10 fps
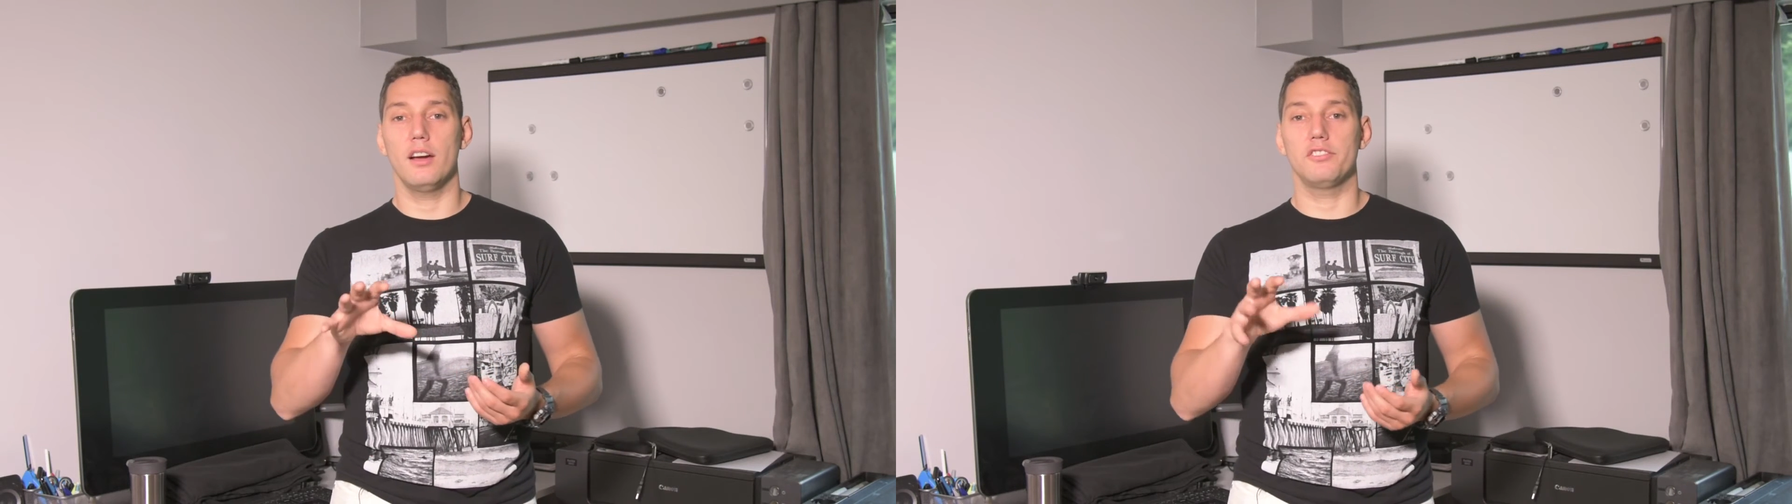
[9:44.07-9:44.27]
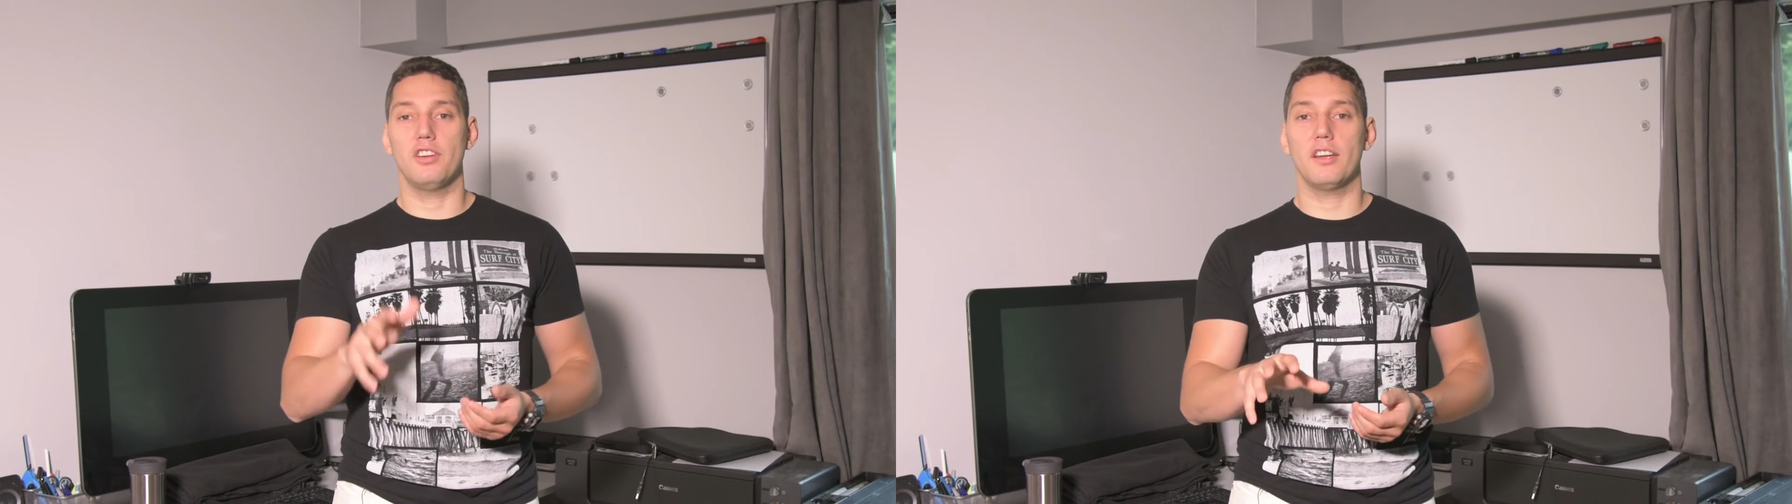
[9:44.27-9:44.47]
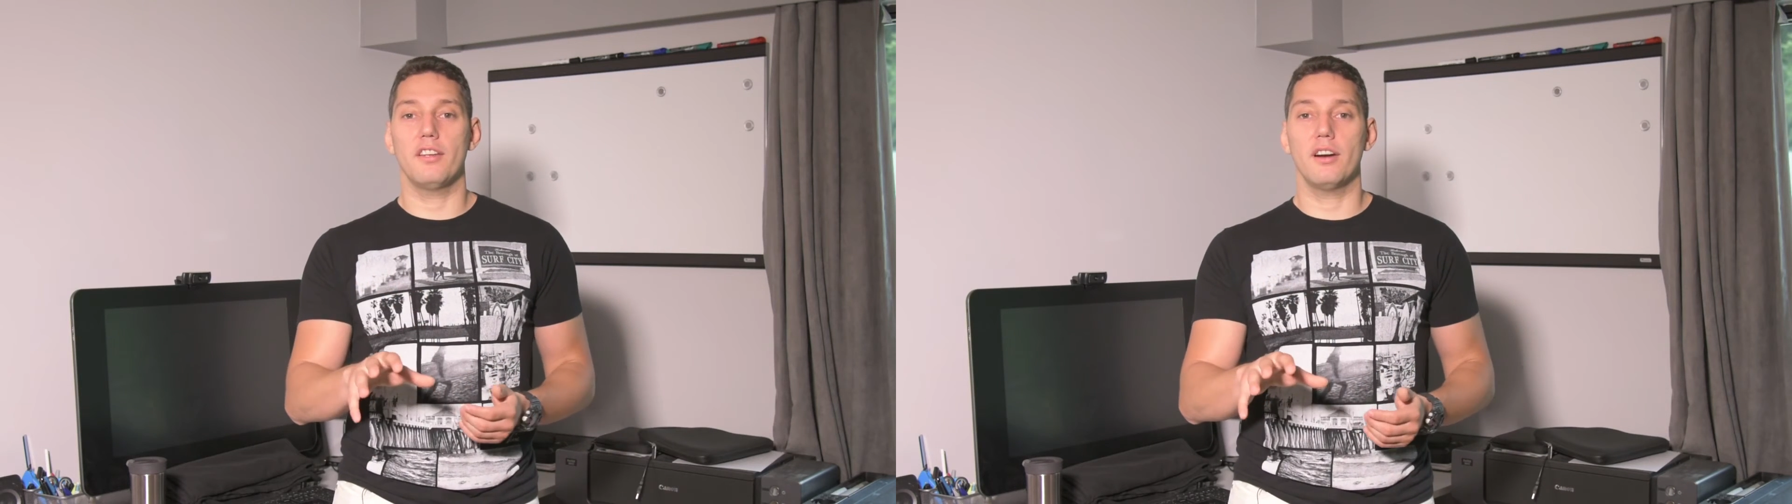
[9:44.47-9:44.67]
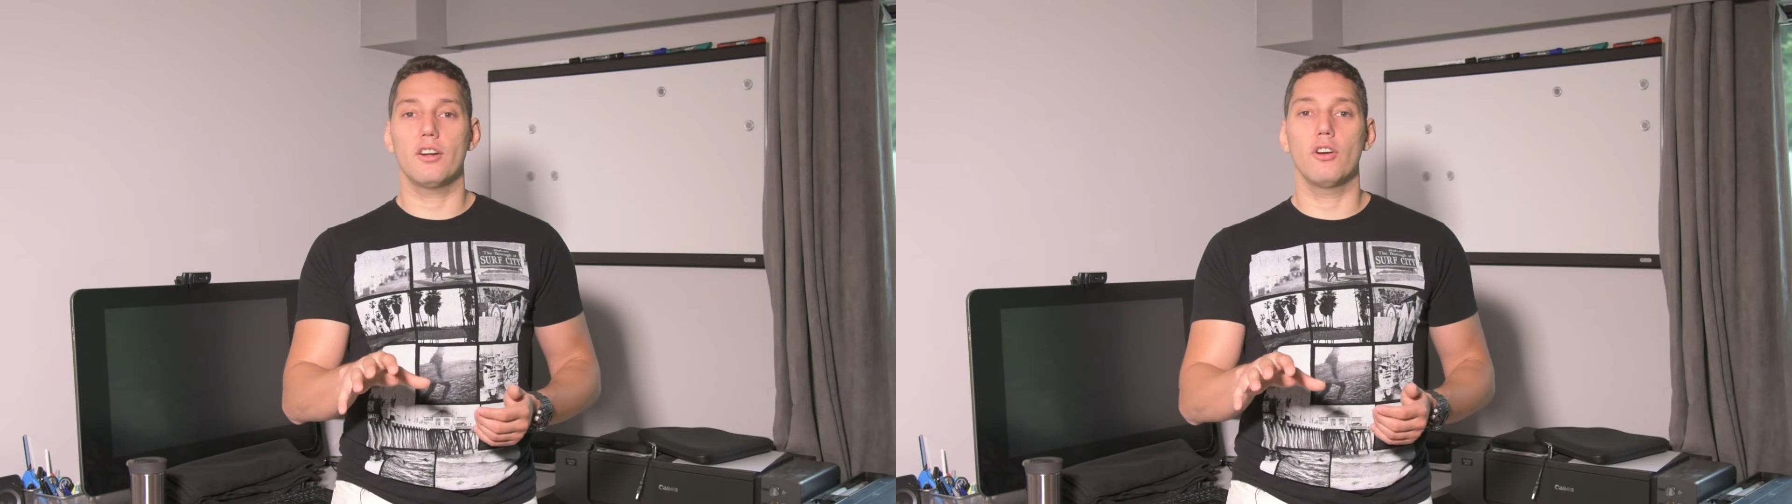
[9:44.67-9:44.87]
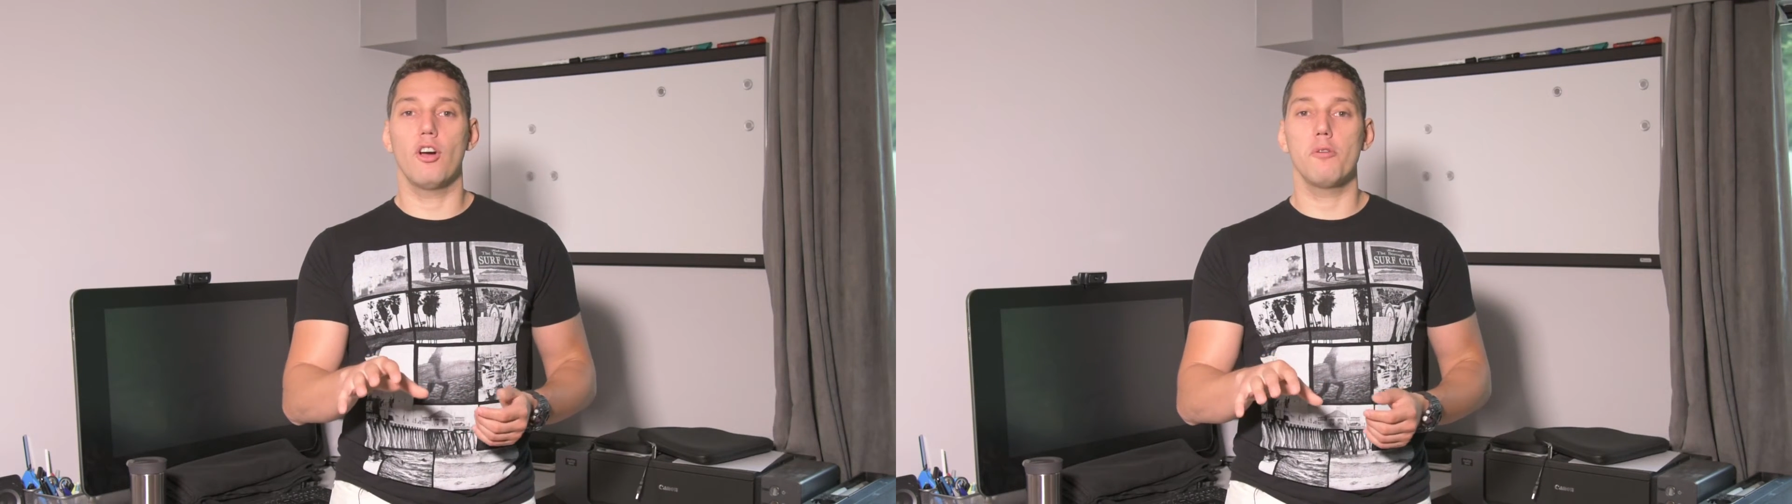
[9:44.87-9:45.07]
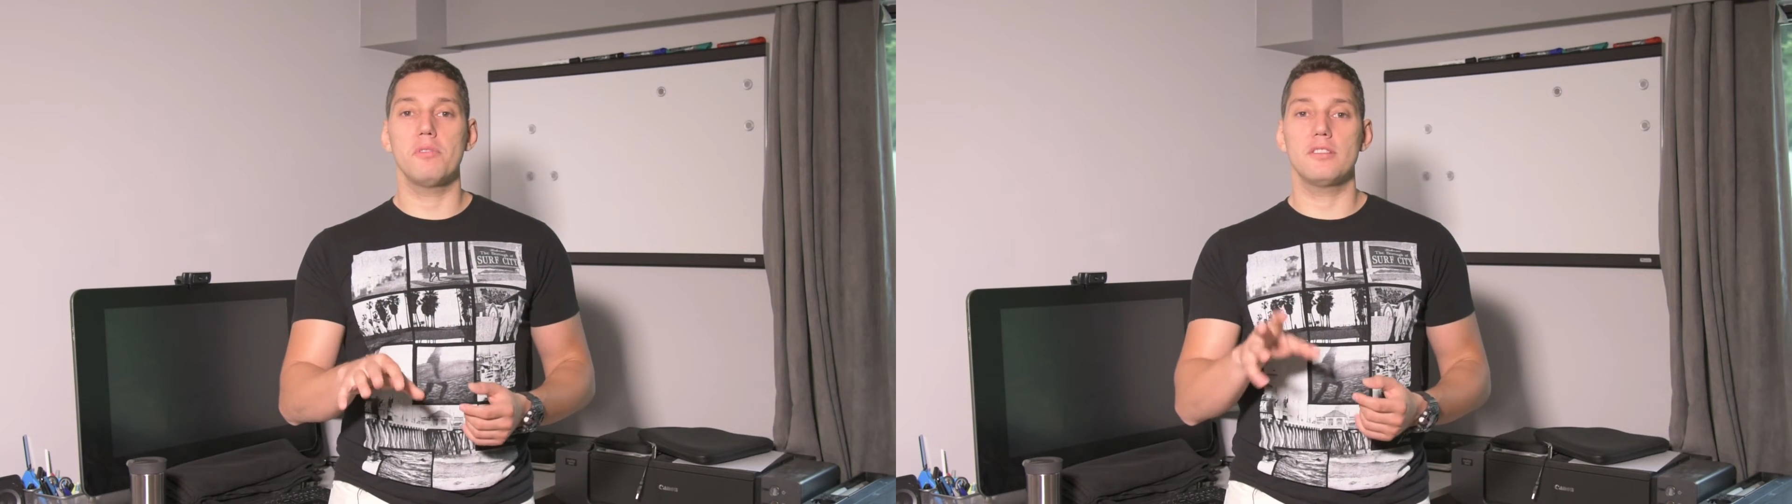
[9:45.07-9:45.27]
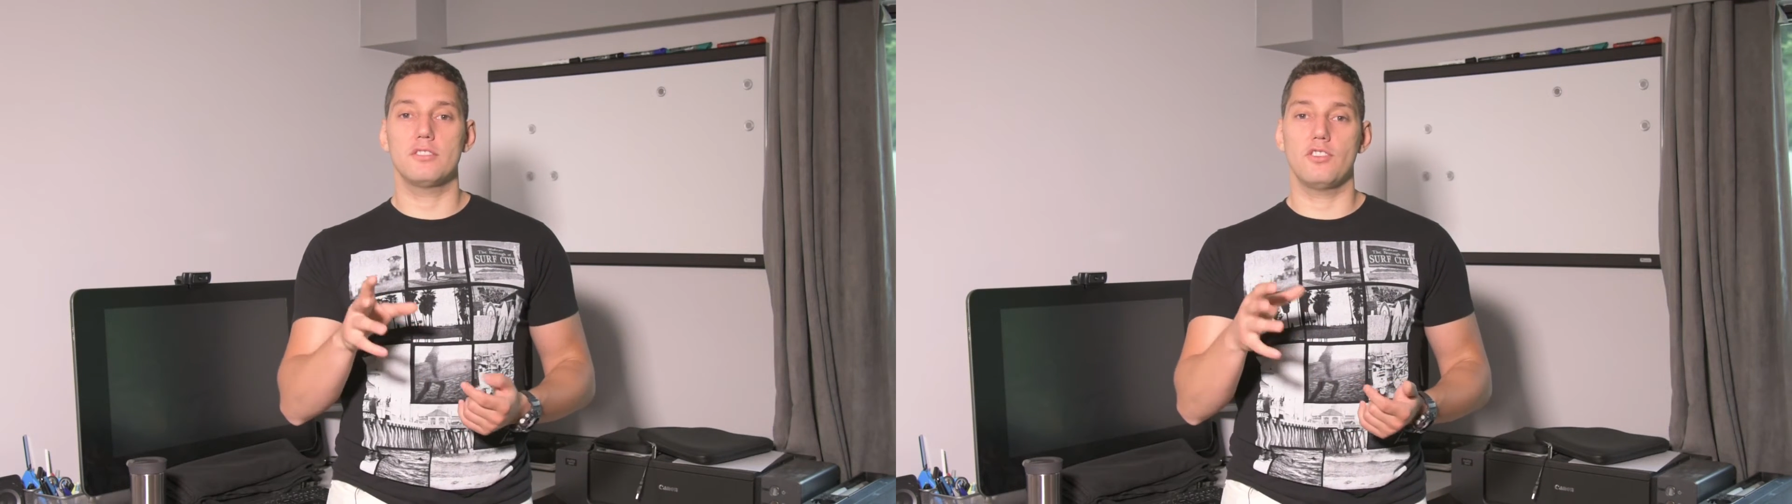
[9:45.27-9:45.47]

Check your ergonomics,